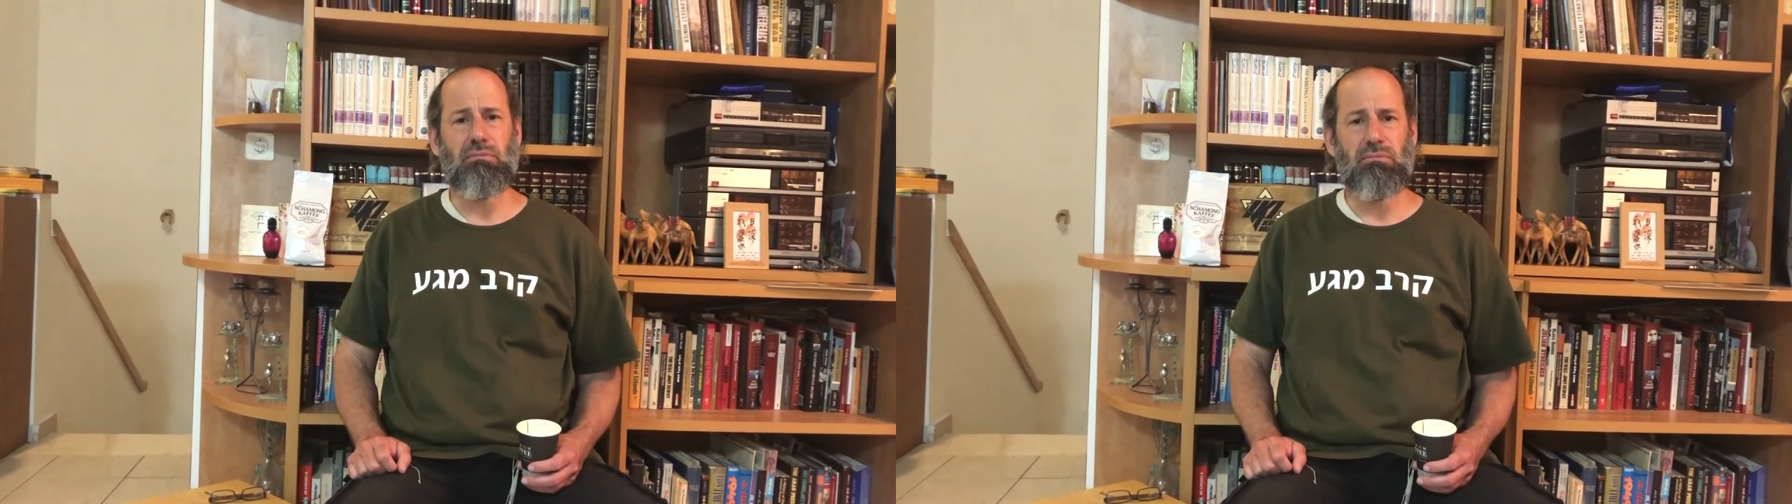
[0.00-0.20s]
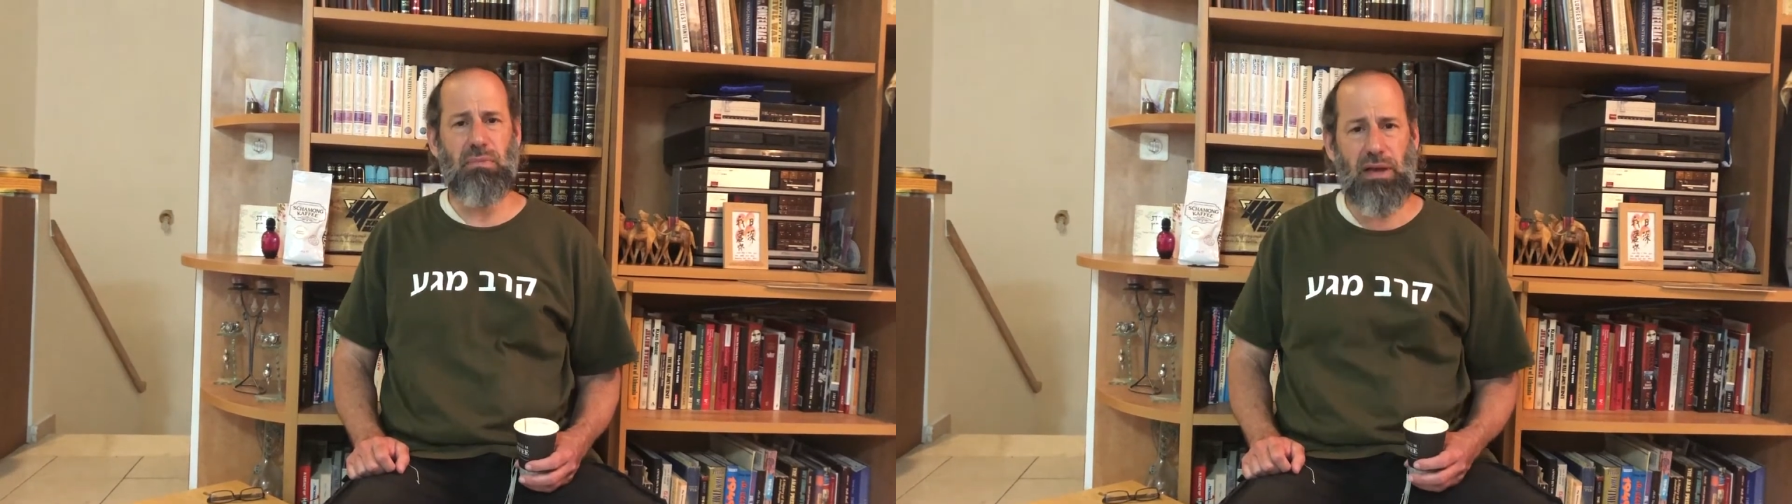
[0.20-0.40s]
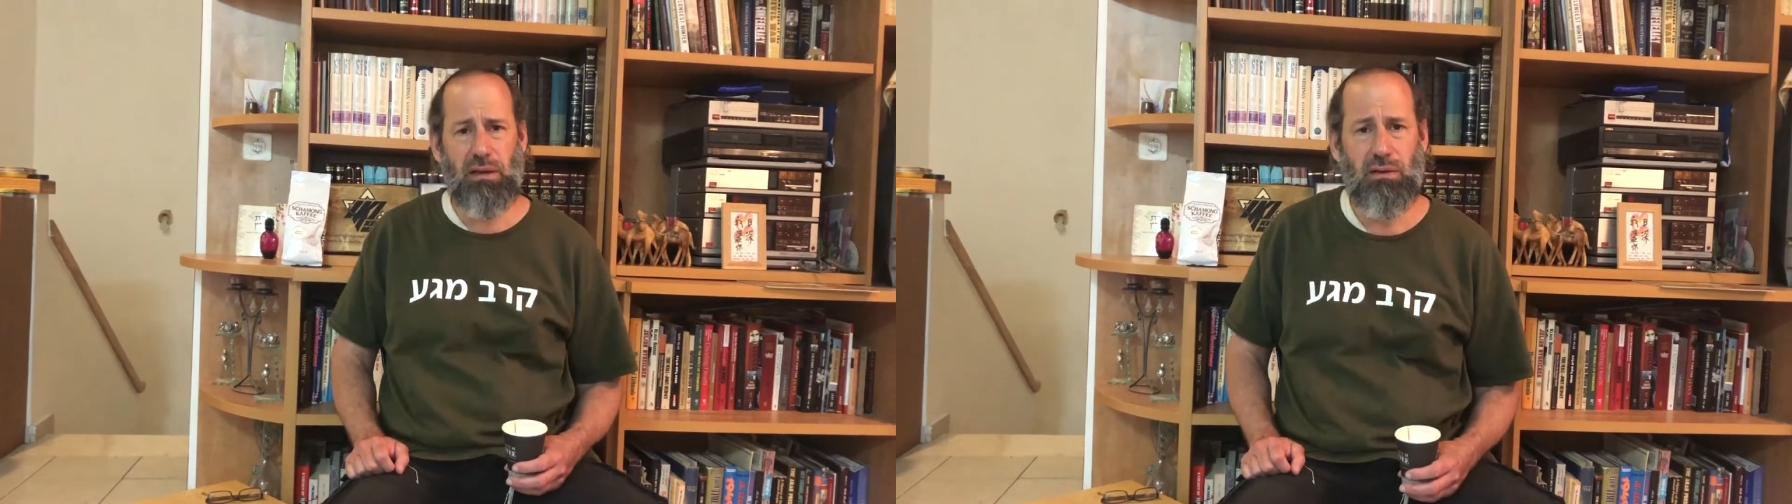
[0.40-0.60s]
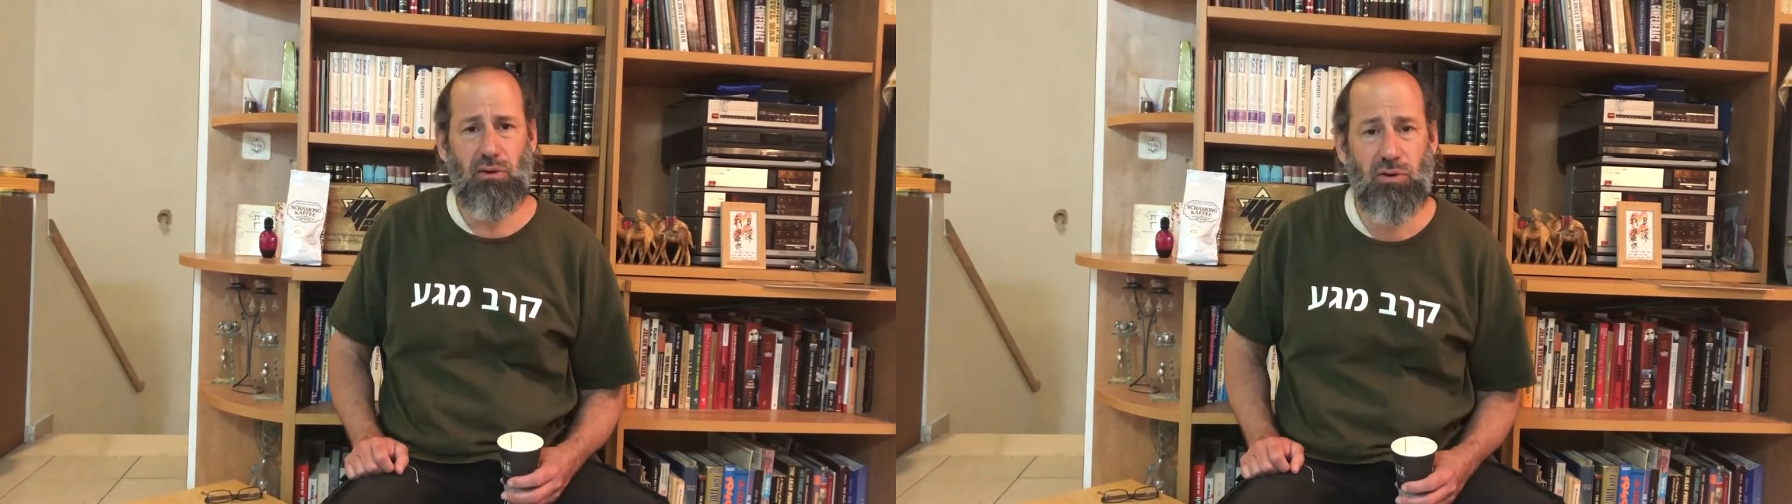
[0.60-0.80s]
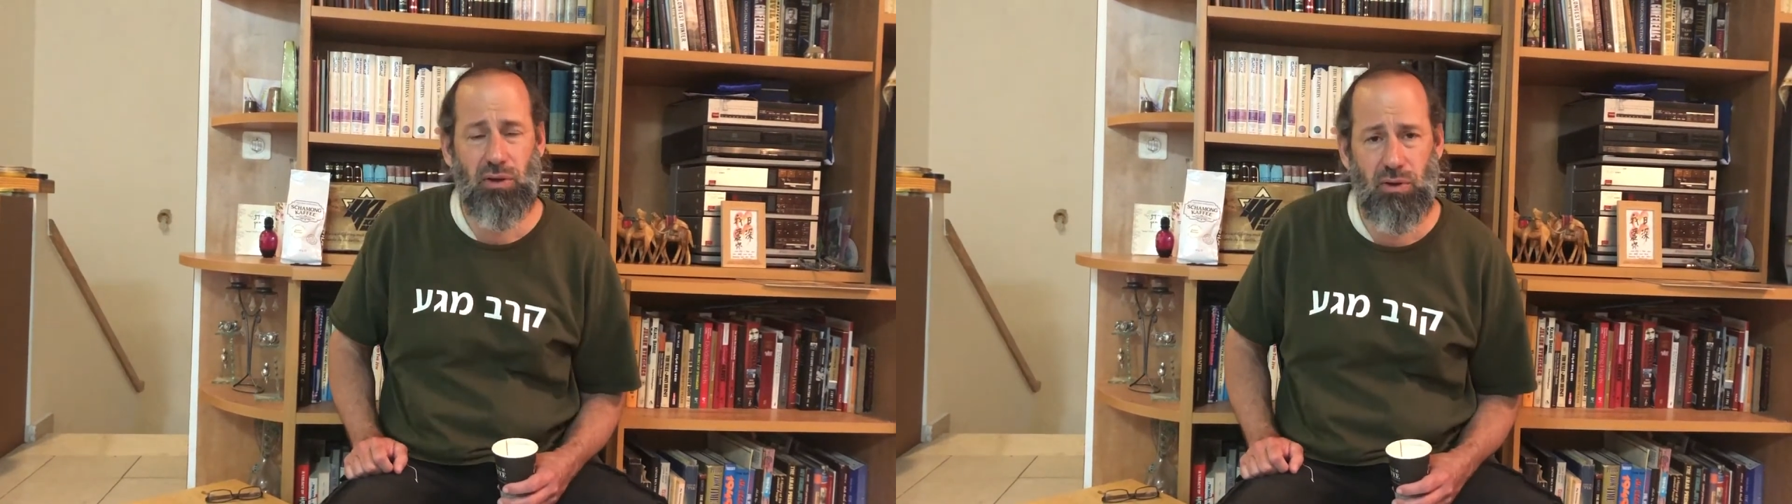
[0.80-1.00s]
Me or
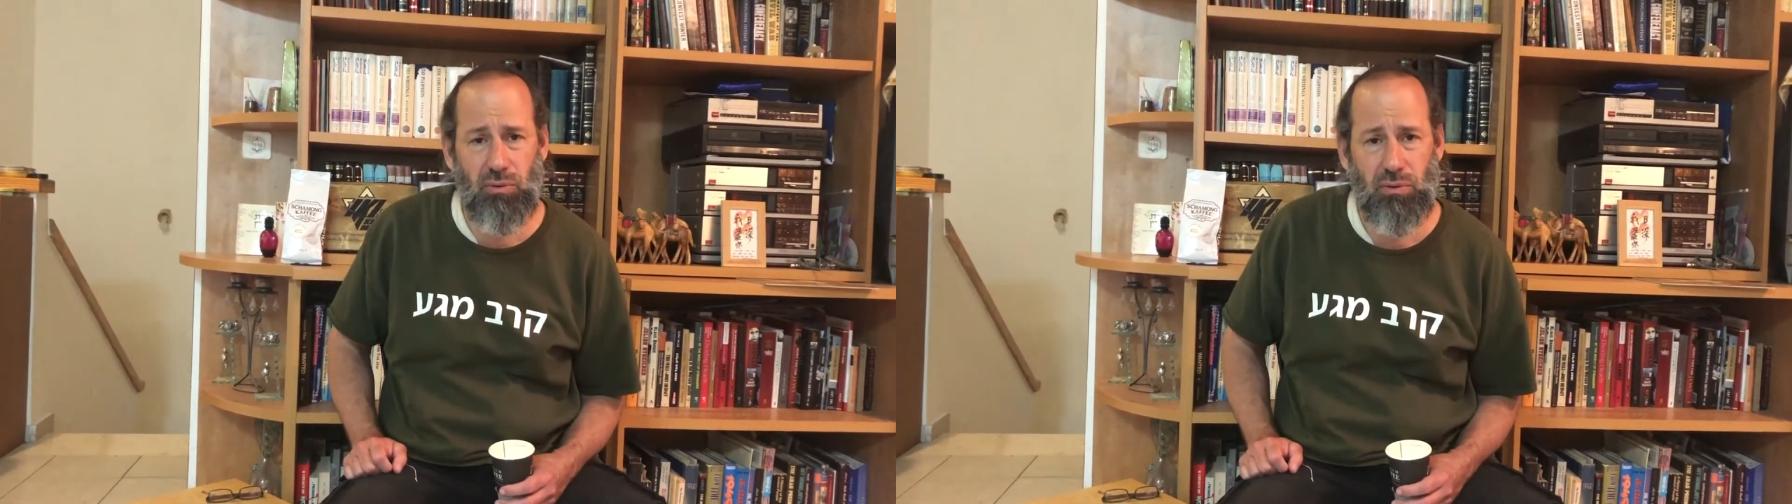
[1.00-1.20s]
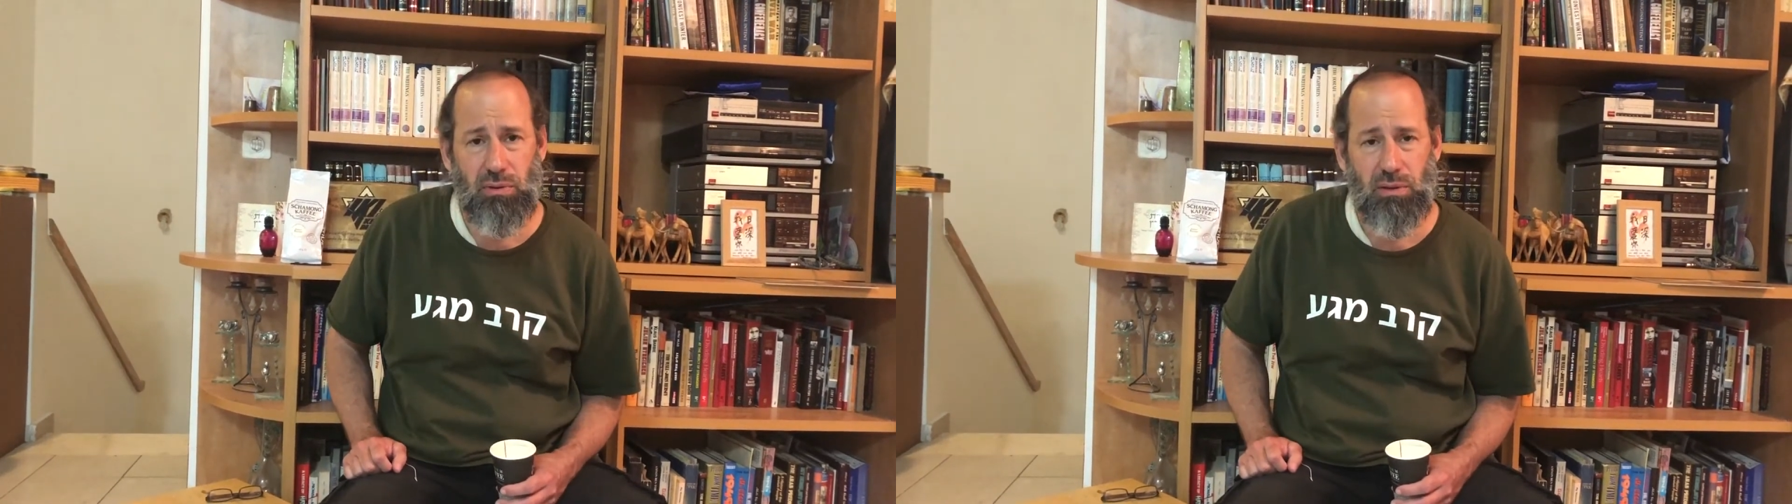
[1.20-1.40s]
you?